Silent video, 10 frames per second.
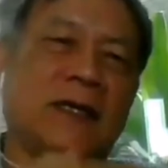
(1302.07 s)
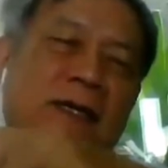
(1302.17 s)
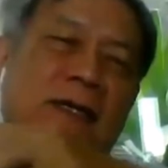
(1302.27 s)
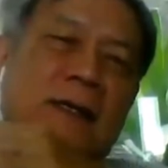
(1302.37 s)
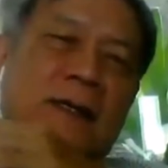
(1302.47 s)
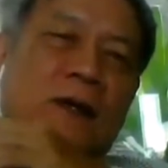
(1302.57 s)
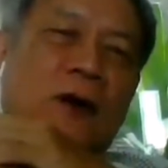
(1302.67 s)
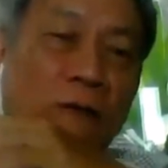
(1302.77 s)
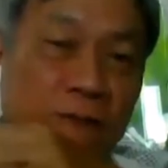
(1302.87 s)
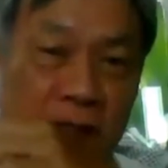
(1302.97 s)
the
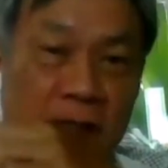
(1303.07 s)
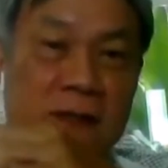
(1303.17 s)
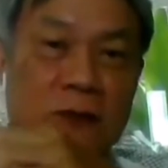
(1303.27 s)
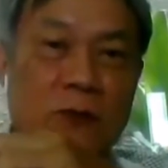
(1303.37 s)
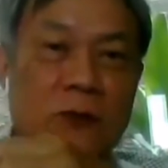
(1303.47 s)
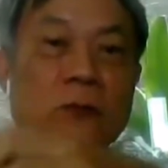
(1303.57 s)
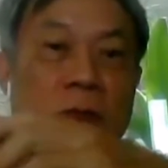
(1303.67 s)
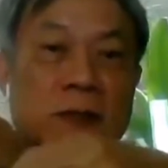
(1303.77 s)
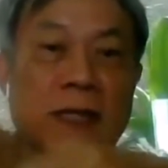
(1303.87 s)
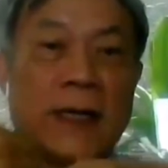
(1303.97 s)
confidence
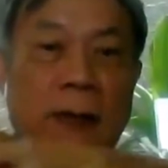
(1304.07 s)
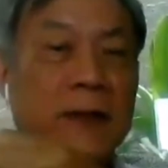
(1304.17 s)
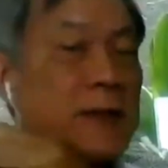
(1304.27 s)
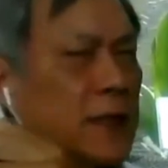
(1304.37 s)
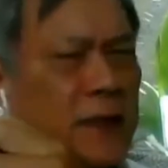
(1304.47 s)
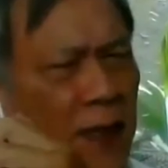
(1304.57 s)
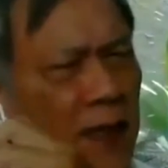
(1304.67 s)
to stand up and say,